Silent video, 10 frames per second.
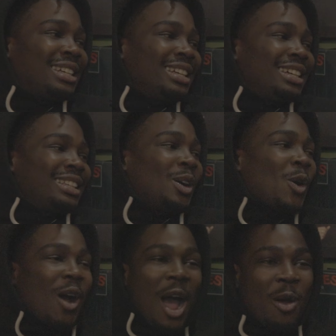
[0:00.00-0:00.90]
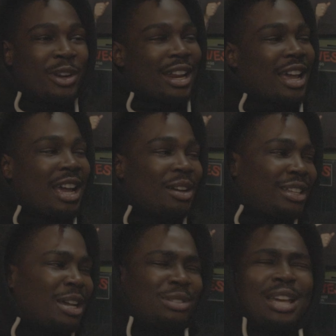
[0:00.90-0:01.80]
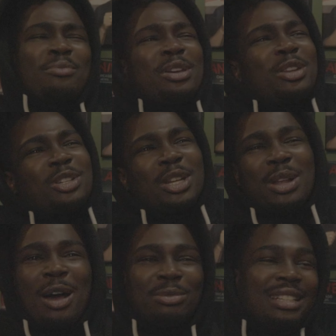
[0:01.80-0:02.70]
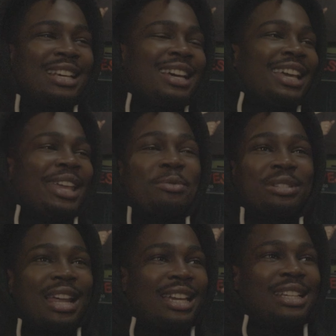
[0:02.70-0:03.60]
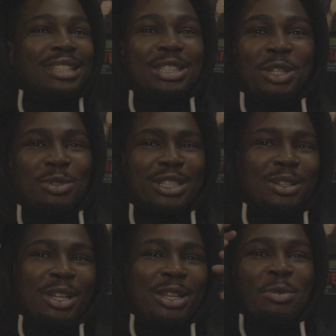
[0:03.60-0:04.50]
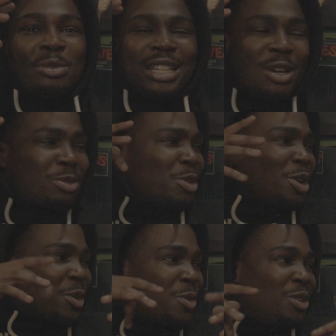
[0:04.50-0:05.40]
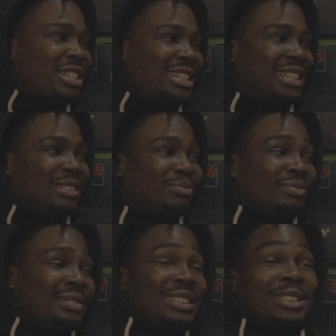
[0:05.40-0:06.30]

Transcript: Yeah. The whole hour and a half, I was like, man, this shit. I was, it was like, shit was just, it was, it was real cool as shit. Yeah.